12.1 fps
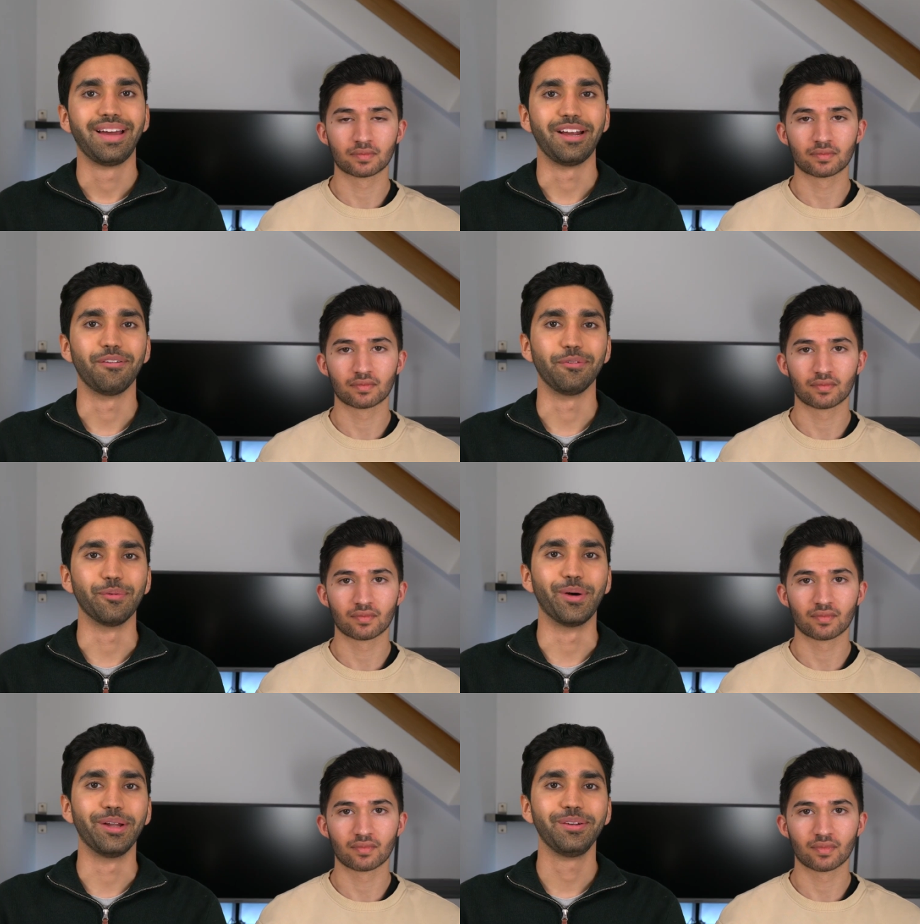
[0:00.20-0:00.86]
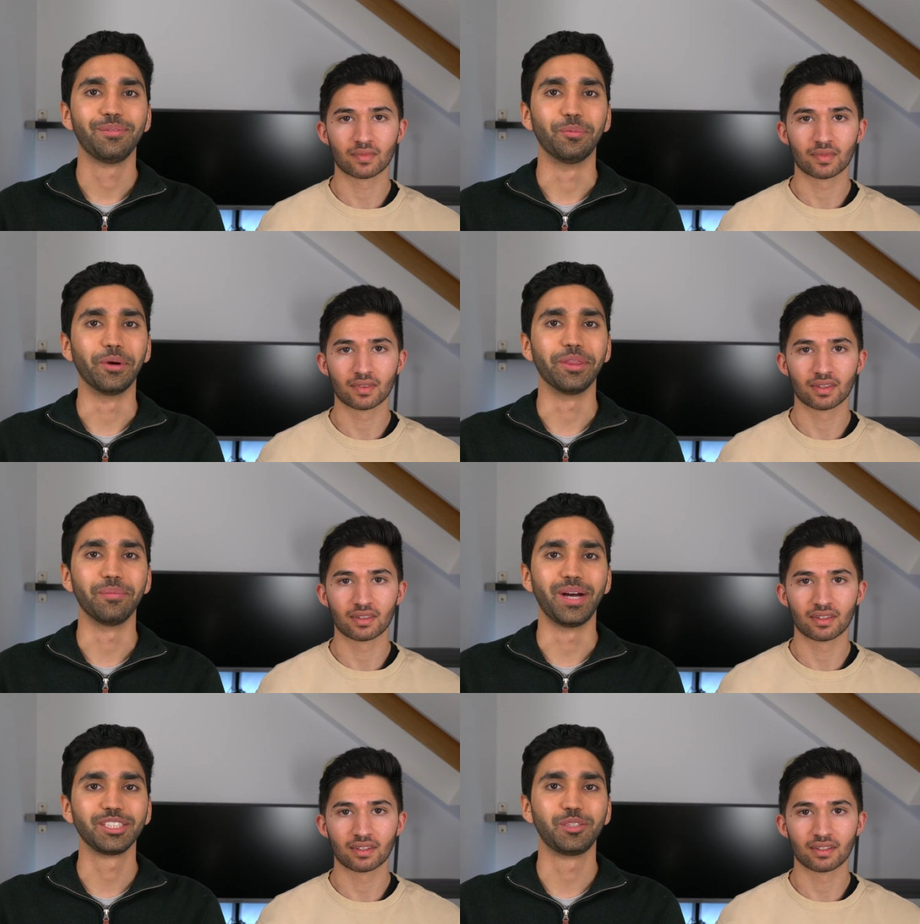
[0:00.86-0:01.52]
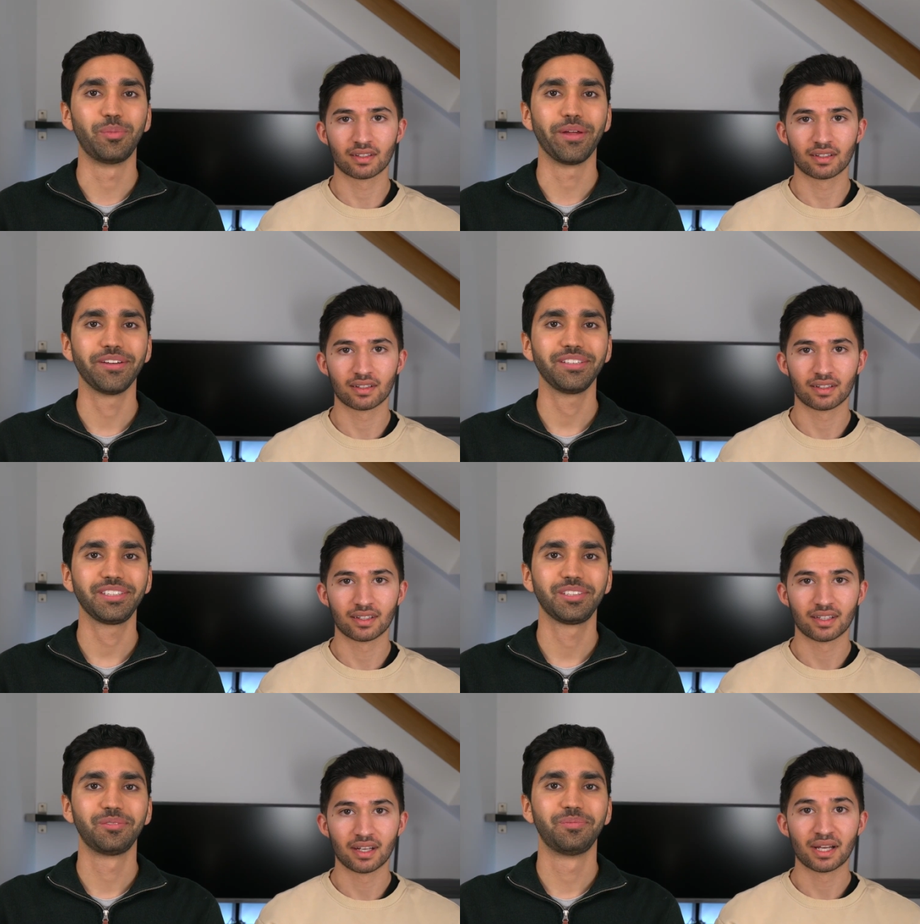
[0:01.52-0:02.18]
Speaker 1: Hey everyone, we're the Master
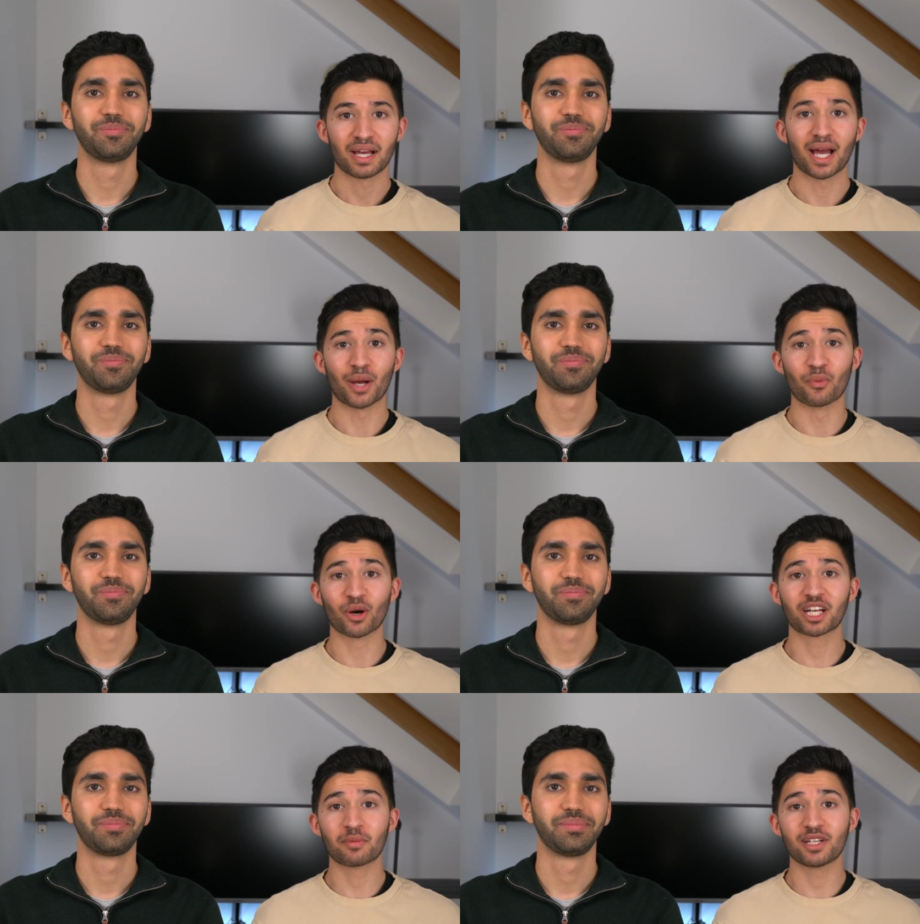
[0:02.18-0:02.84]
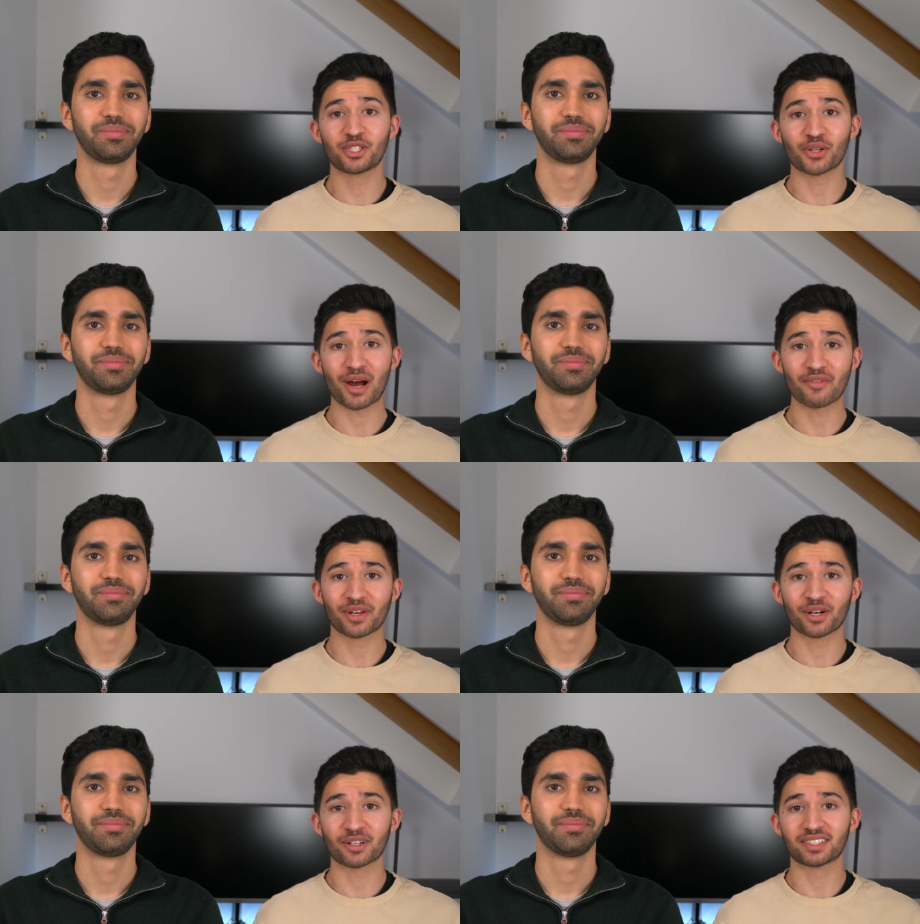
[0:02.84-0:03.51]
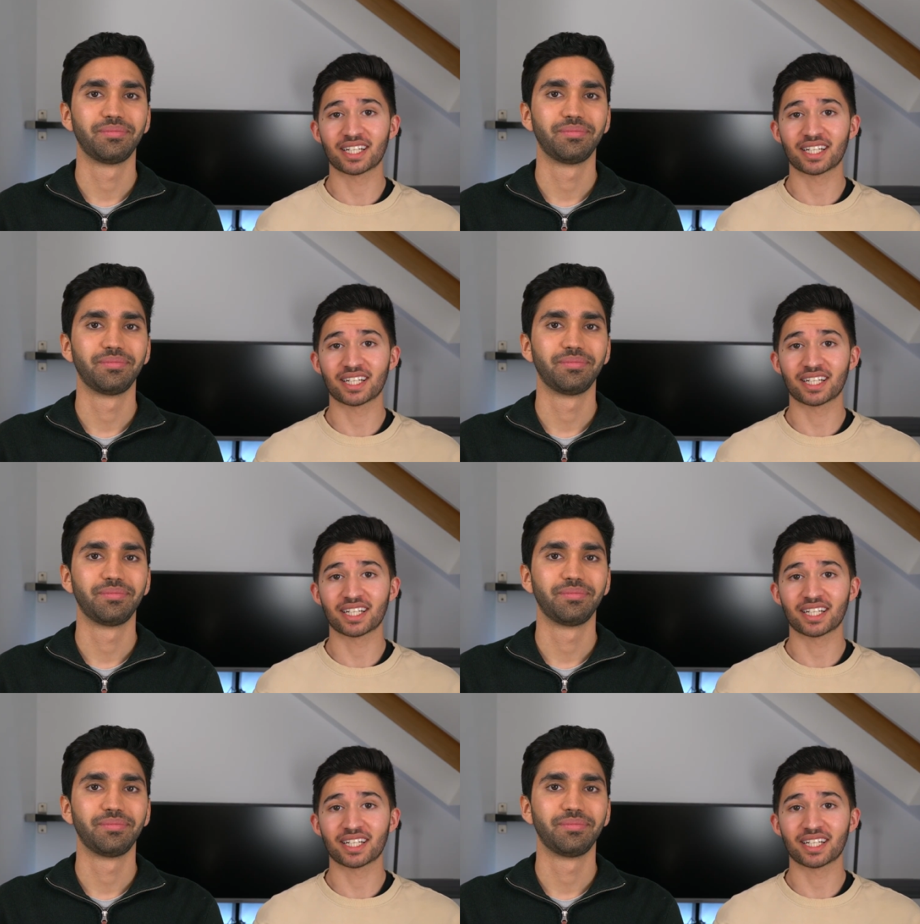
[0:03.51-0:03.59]
Brothers. And we're going to be driving our